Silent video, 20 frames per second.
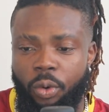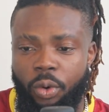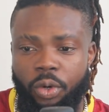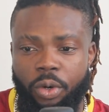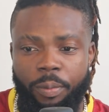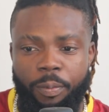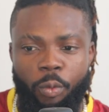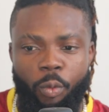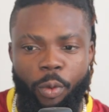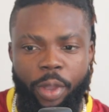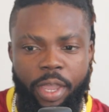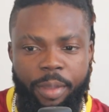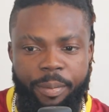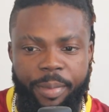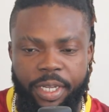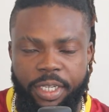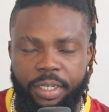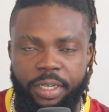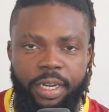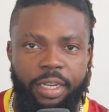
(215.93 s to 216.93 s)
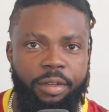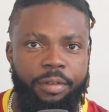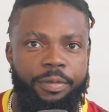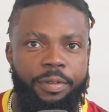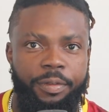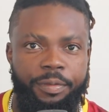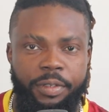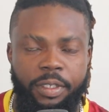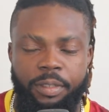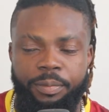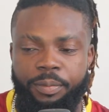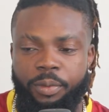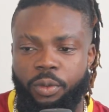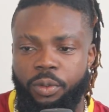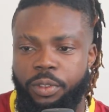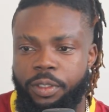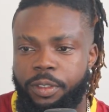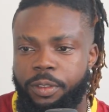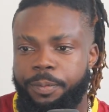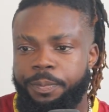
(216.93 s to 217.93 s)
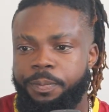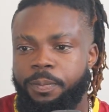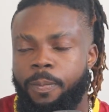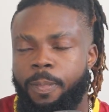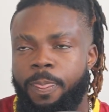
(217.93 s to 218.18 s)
hold up way better than the 15 Pros.